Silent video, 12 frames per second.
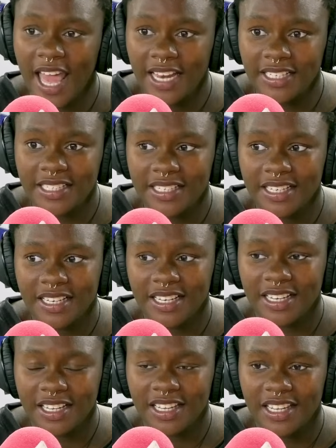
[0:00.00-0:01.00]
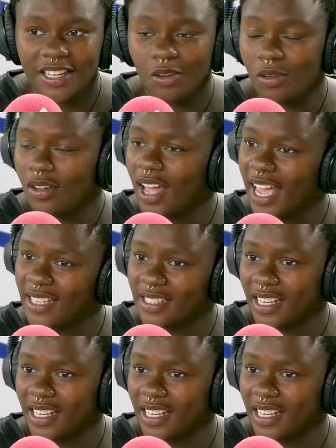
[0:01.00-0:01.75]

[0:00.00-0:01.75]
That do